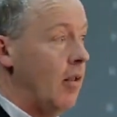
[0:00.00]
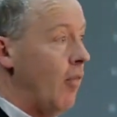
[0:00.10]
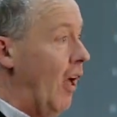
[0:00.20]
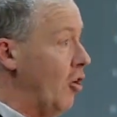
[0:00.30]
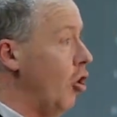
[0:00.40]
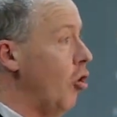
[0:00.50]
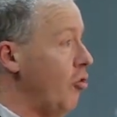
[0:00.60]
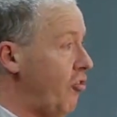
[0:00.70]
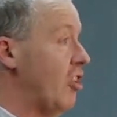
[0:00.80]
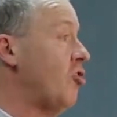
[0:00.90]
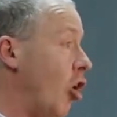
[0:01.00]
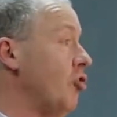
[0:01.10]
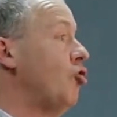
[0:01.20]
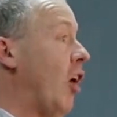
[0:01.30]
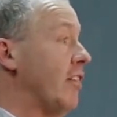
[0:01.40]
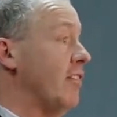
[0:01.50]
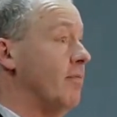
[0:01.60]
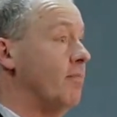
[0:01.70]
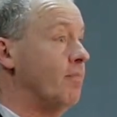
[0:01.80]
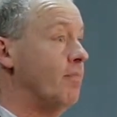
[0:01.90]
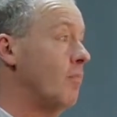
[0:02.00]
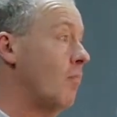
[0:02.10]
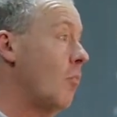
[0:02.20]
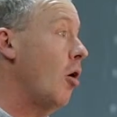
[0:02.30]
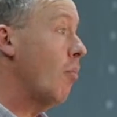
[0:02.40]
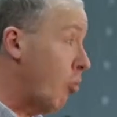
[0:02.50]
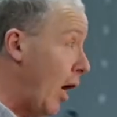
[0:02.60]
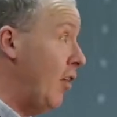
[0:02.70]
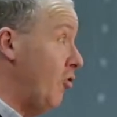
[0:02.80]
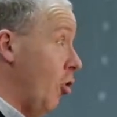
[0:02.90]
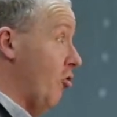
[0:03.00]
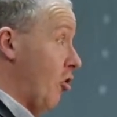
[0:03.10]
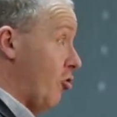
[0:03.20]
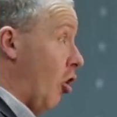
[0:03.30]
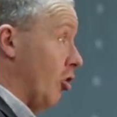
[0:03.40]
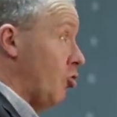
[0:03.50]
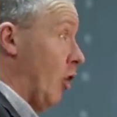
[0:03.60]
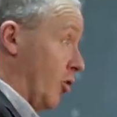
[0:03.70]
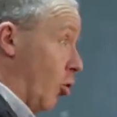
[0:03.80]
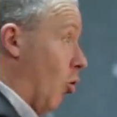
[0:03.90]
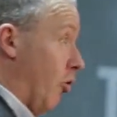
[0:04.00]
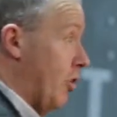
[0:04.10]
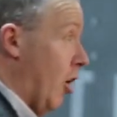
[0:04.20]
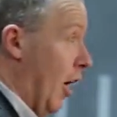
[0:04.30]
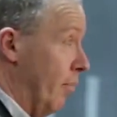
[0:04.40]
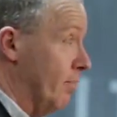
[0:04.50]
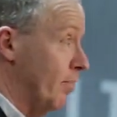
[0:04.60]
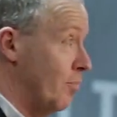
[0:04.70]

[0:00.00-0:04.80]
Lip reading: that use this construct. Brands use this construct all the time.